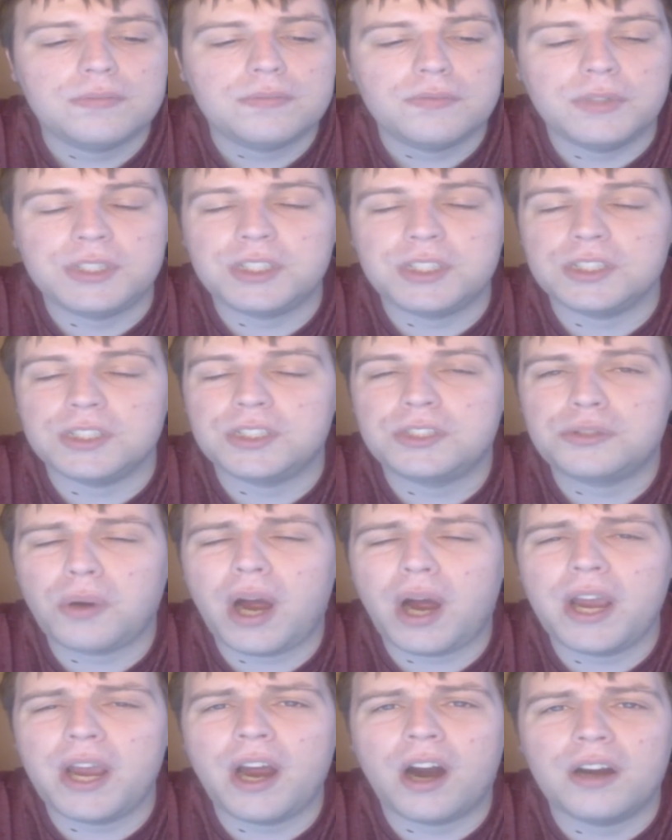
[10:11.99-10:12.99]
which is
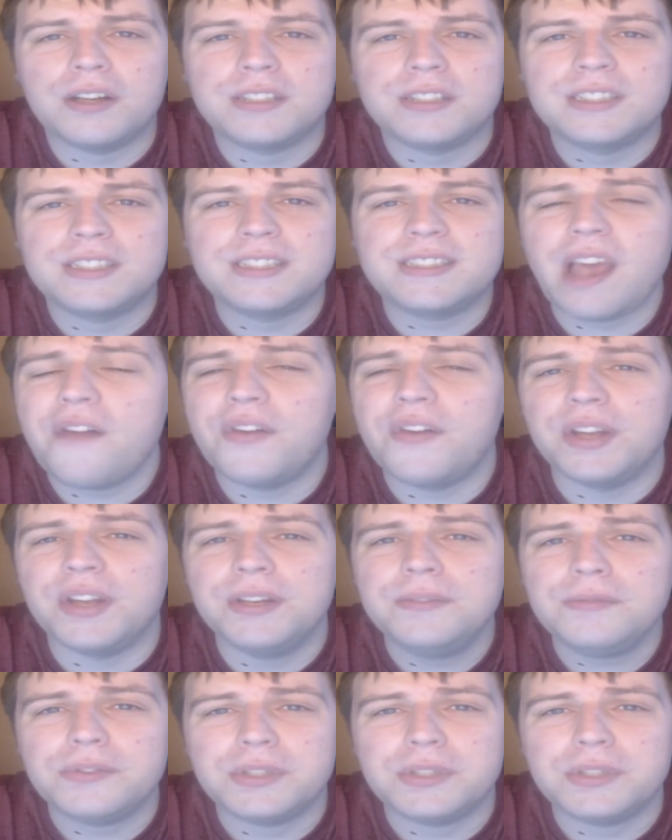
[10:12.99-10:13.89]
tryhard7,